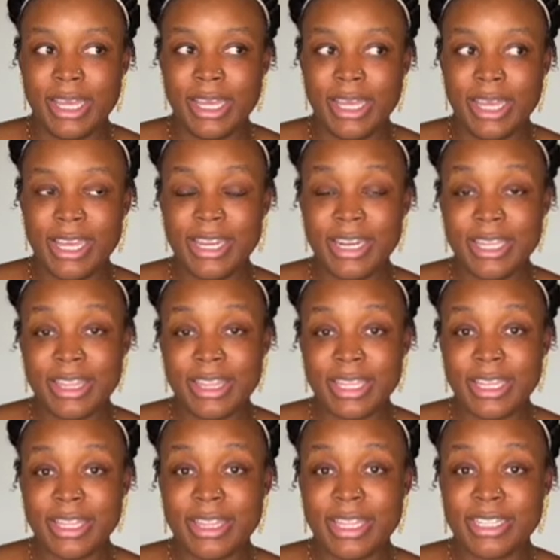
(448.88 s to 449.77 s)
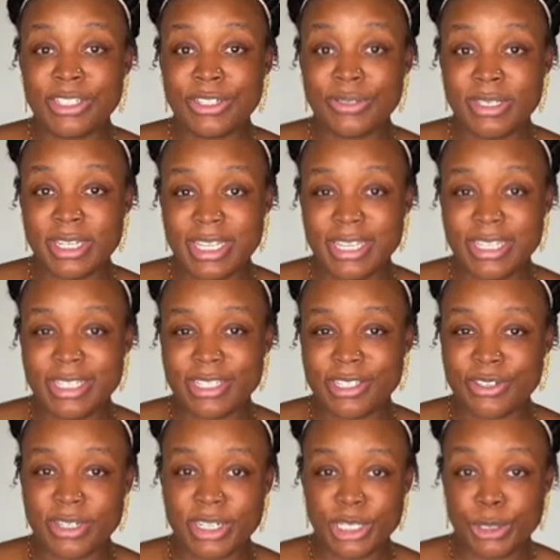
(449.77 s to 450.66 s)
Anything that you need to
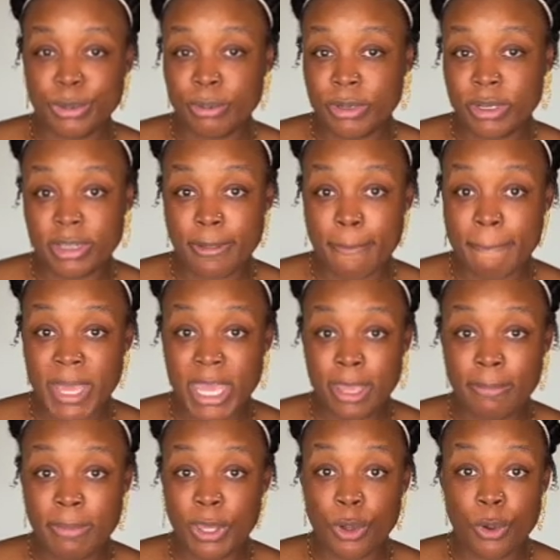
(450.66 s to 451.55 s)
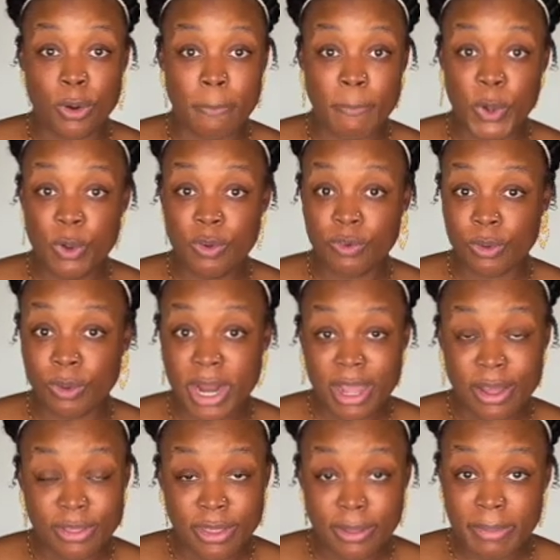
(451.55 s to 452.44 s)
transport the baby or move
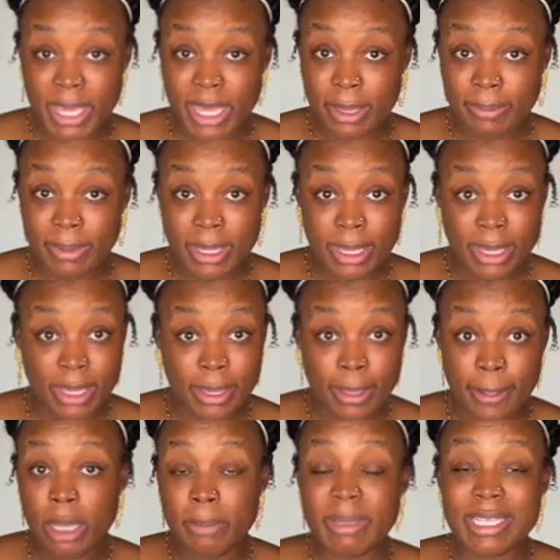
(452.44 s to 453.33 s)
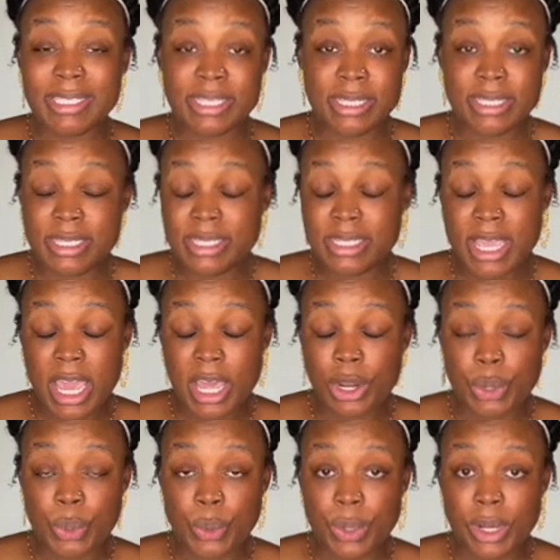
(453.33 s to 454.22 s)
around the baby is in this
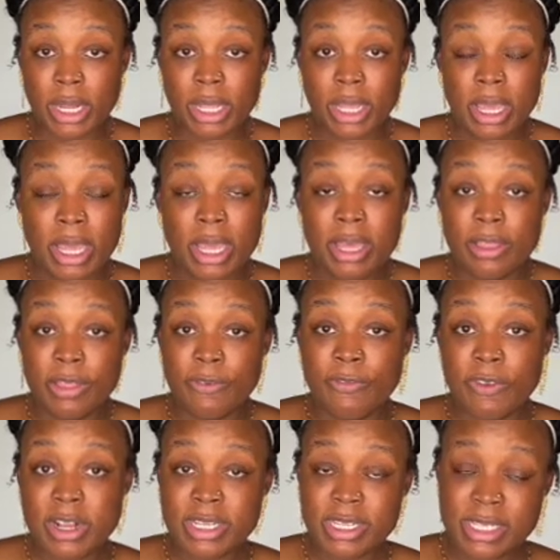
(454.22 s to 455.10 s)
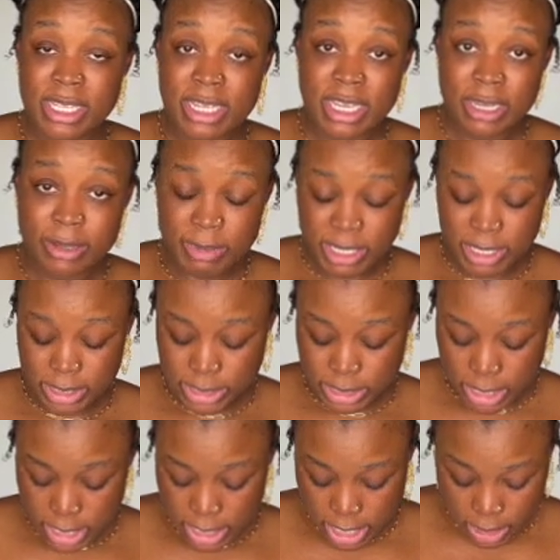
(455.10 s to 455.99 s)
category. The first thing I'm gonna
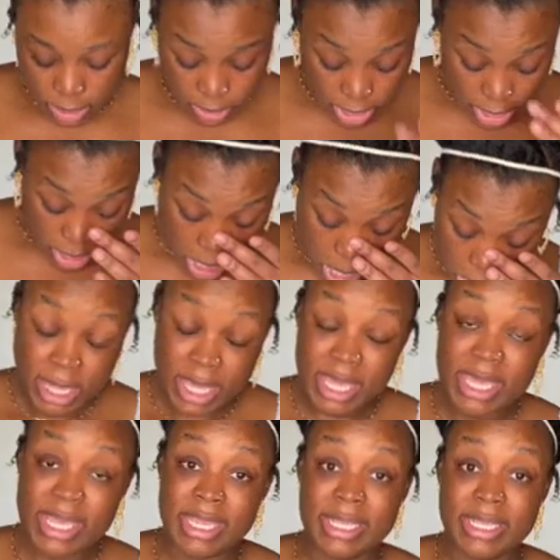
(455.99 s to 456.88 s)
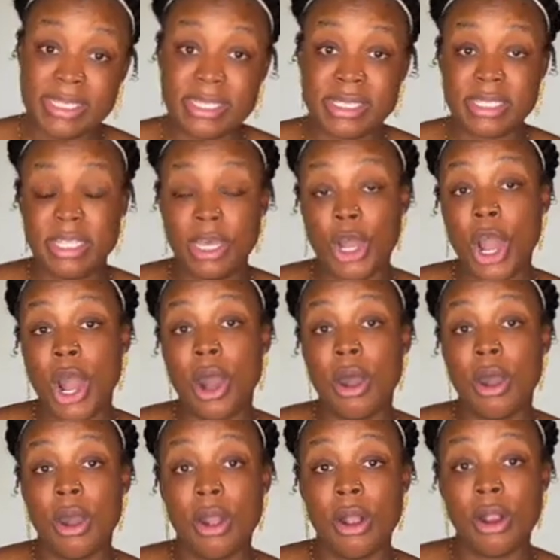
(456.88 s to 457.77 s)
start out with is the
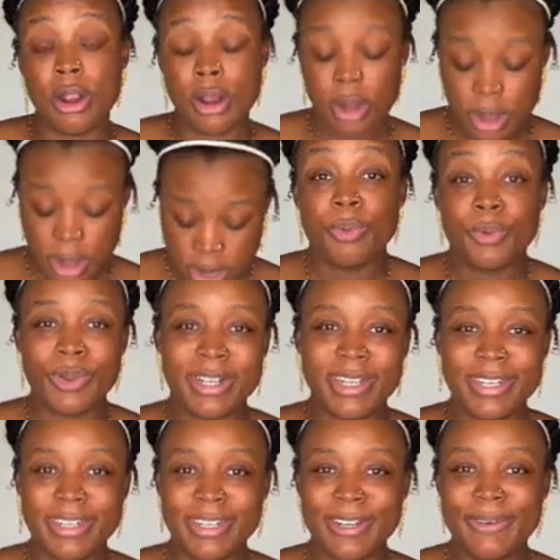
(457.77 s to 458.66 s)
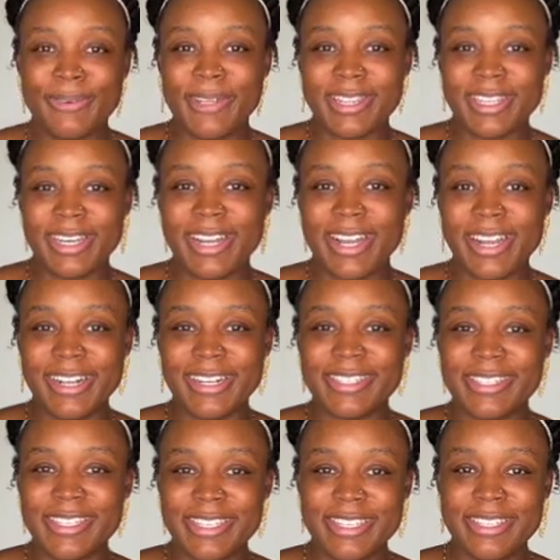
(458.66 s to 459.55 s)
car. We're gonna go with the
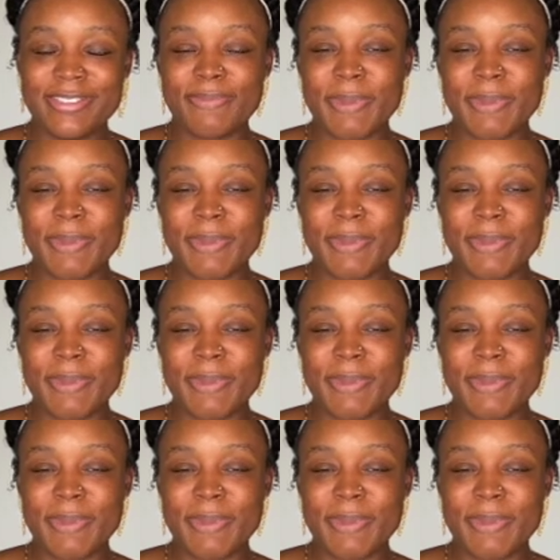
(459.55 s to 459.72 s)
car seats.